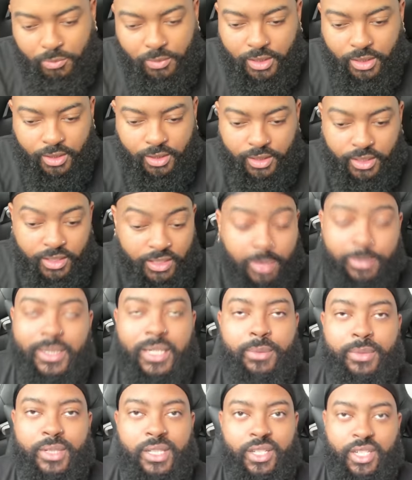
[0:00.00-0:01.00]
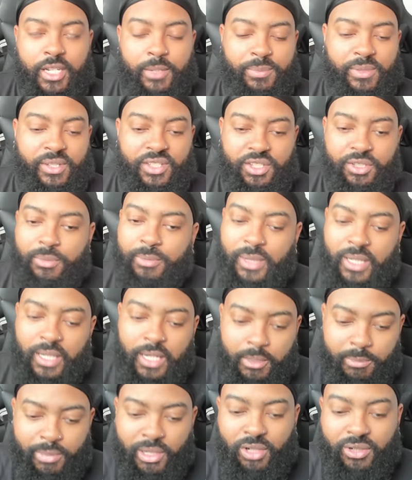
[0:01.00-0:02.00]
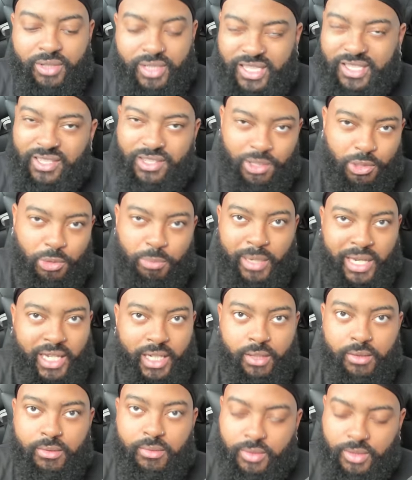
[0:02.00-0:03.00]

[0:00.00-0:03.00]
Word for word: the, the W W E Championship belt needs a new paint.